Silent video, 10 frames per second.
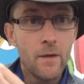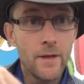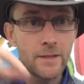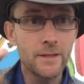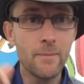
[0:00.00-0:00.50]

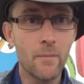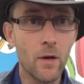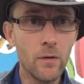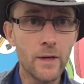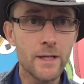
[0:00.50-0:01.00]
This
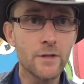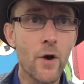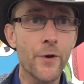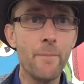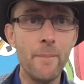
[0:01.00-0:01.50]
symbol is
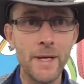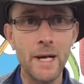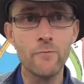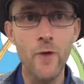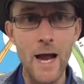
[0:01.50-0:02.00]
called a
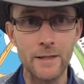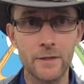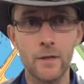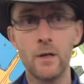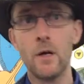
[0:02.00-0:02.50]
minim
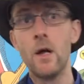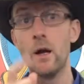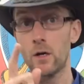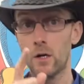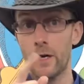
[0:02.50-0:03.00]
rest.
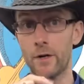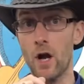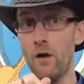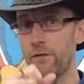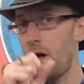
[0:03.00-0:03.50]
I'm going to
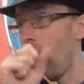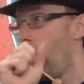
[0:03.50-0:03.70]
cough.